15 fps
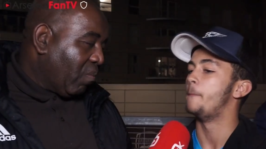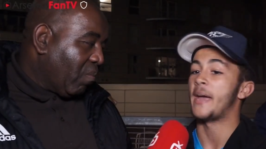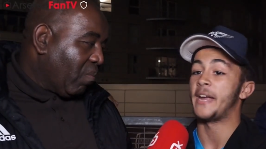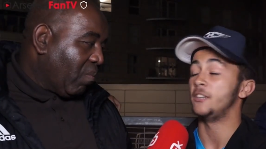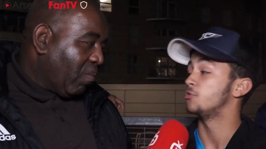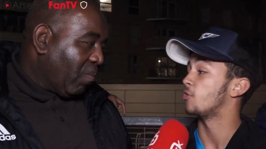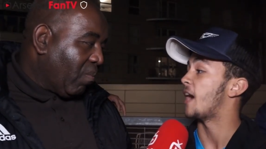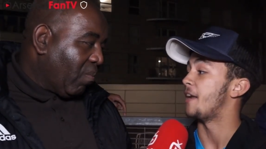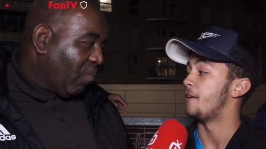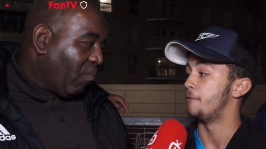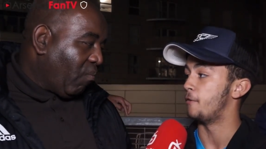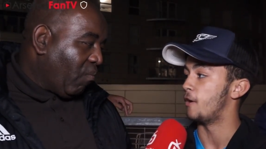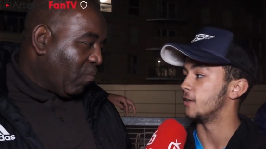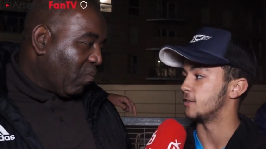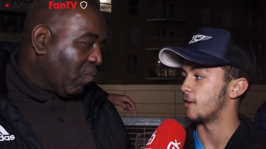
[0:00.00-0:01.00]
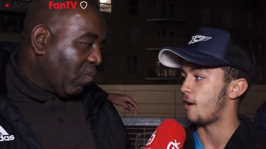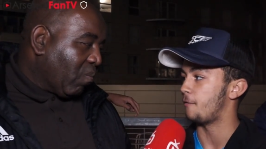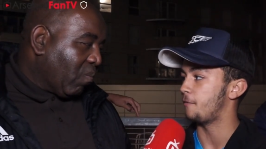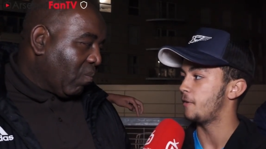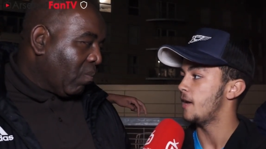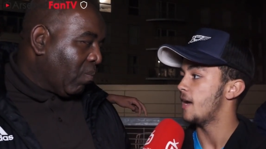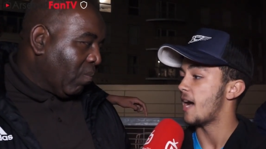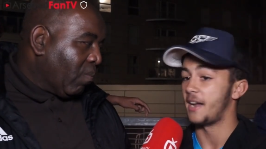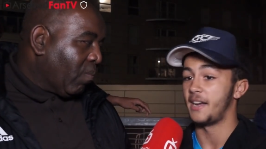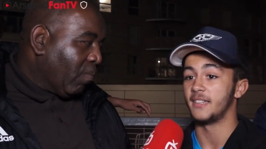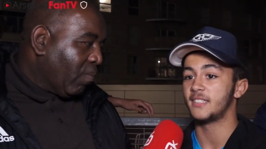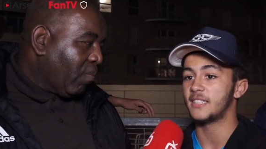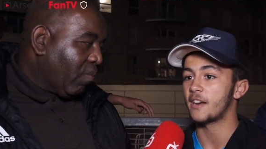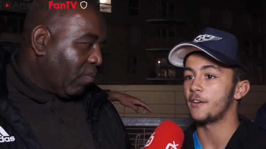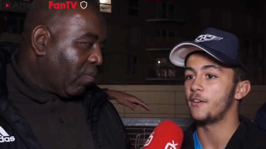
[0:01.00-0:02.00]
Speaker 1: paint dry in the first half, mm. and then
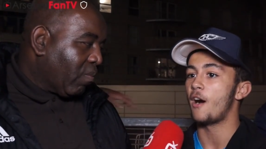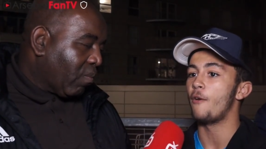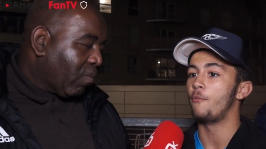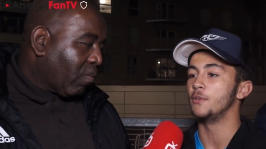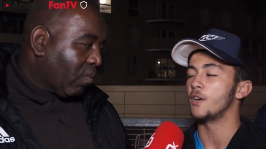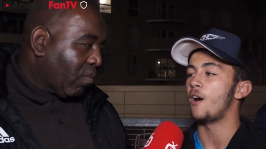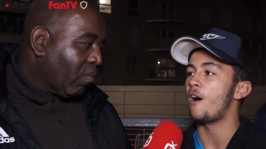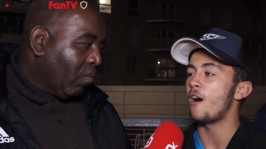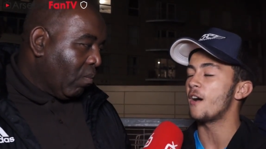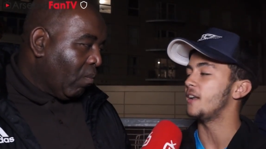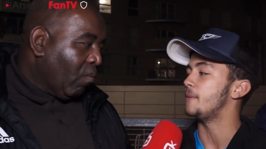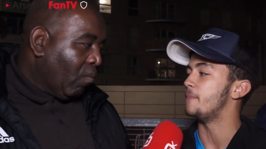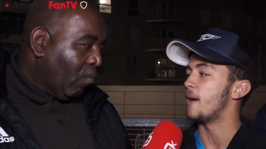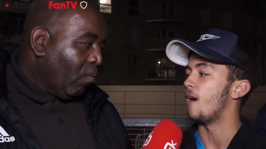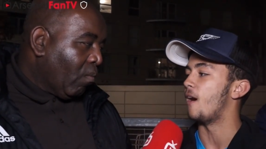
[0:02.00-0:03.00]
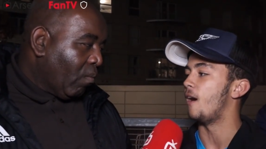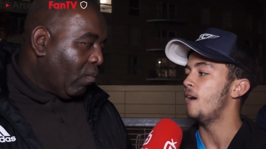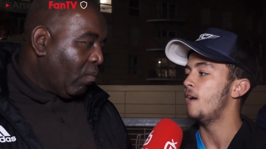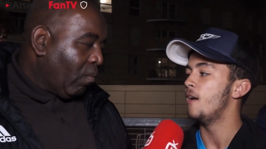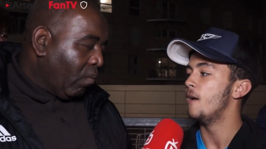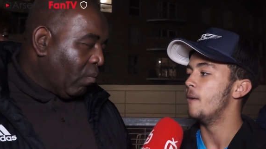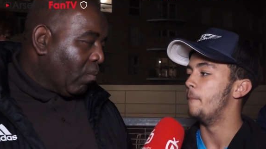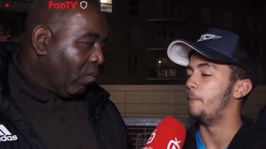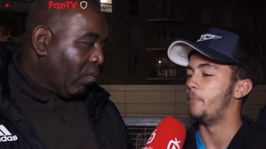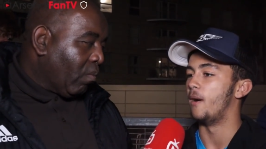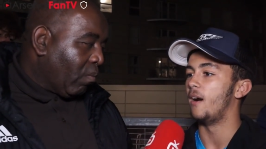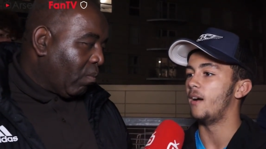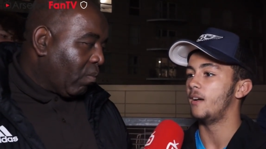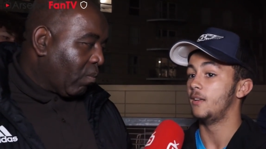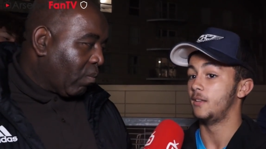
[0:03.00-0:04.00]
second half was hardly better. Mm.
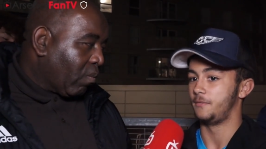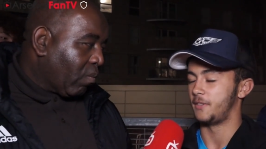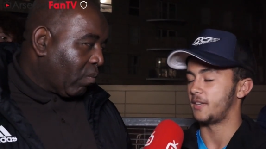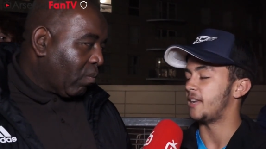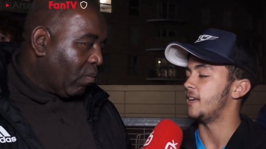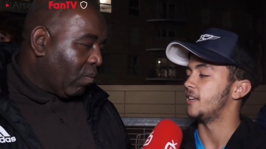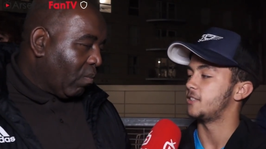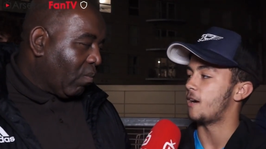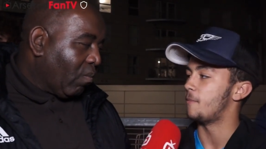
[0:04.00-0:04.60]
But Nketiah